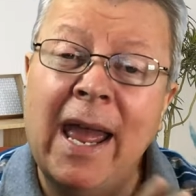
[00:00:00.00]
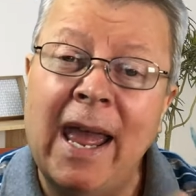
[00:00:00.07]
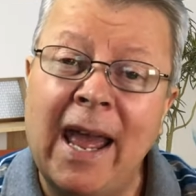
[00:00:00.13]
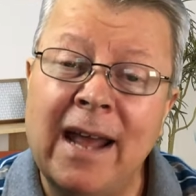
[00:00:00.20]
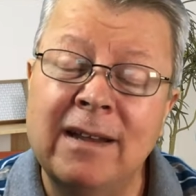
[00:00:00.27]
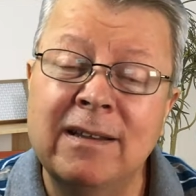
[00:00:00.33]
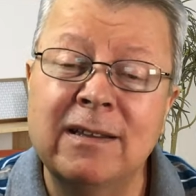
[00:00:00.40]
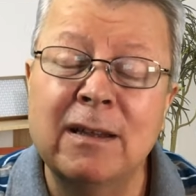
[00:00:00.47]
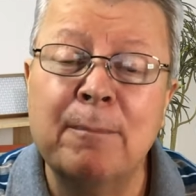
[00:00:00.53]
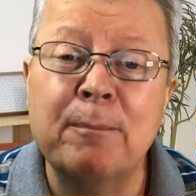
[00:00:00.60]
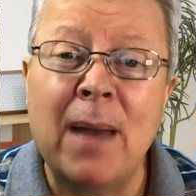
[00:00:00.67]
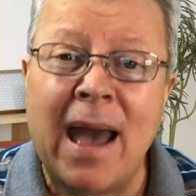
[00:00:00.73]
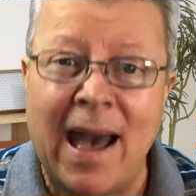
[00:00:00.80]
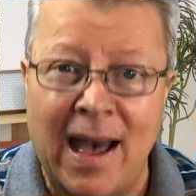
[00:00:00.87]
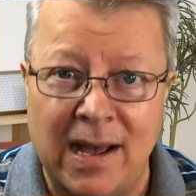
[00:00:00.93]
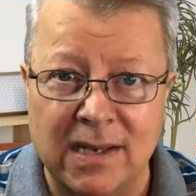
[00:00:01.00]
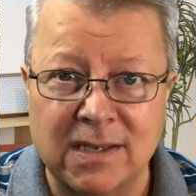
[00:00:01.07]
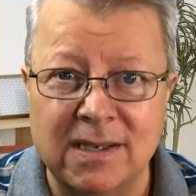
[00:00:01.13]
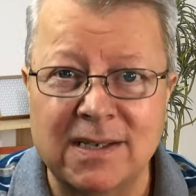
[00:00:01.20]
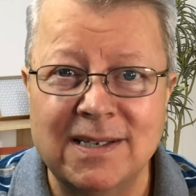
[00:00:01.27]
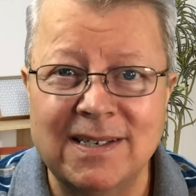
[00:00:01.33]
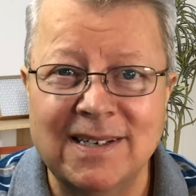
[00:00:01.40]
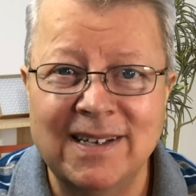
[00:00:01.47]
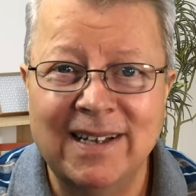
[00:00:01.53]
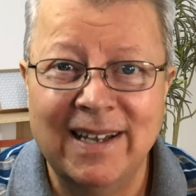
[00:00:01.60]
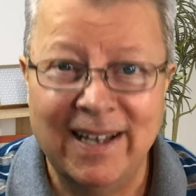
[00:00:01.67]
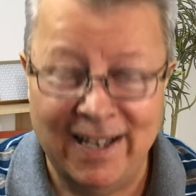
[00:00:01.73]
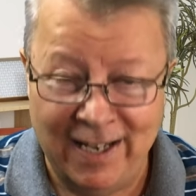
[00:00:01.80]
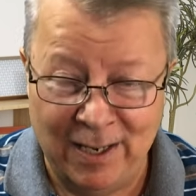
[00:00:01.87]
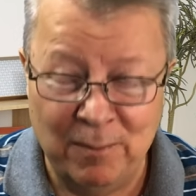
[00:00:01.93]
and the past.
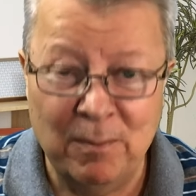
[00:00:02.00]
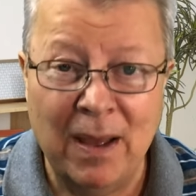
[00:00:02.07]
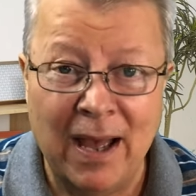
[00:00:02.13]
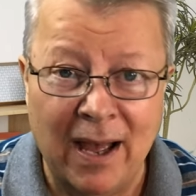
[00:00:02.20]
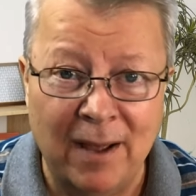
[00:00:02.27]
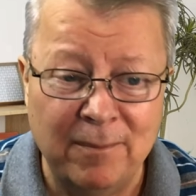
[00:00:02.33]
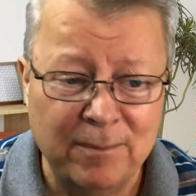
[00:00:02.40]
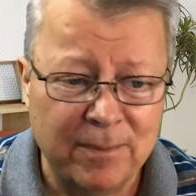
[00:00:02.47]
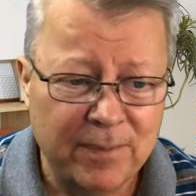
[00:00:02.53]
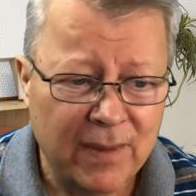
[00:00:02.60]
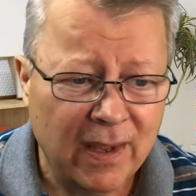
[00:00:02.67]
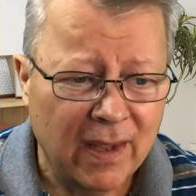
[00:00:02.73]
Amen?